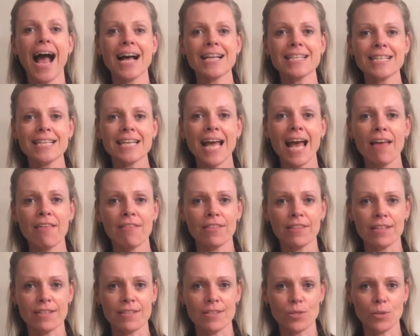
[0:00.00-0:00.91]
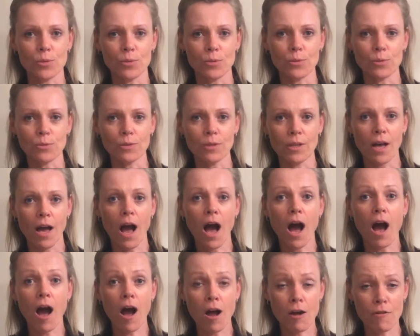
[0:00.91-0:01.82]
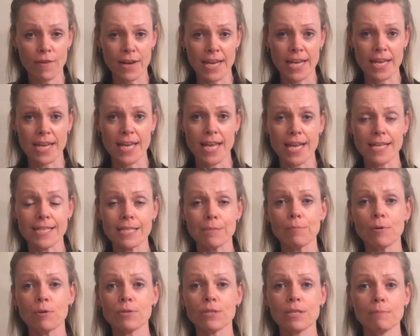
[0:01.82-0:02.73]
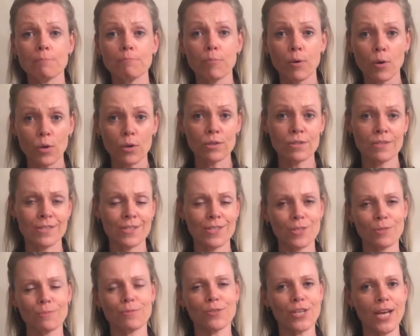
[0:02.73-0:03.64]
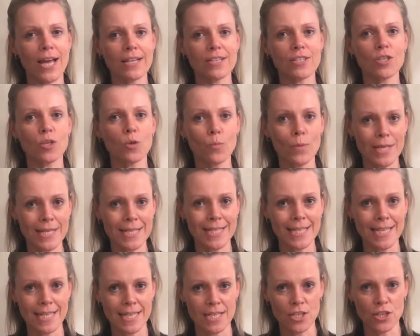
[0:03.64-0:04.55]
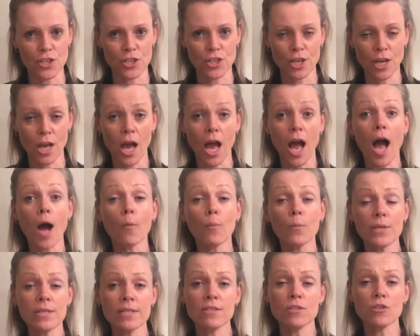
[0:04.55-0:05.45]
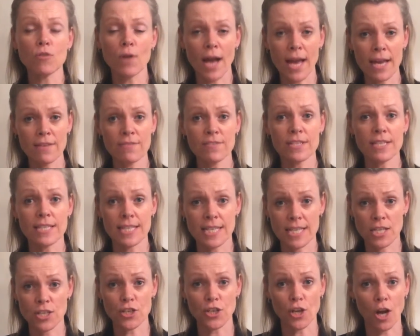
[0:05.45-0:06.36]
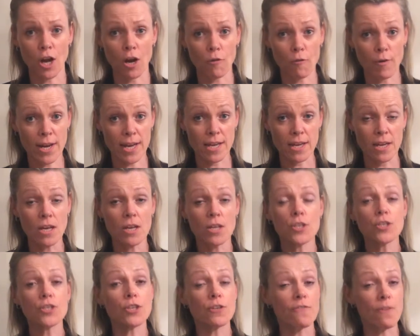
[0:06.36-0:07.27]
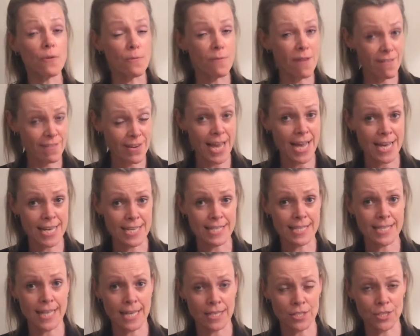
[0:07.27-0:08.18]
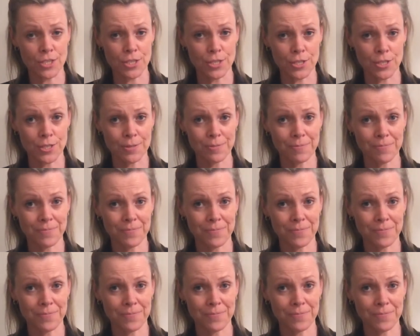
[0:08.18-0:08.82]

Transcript: As a Catholic school, RE is the most important subject that we teach, and we strive to teach RE to a very high standard.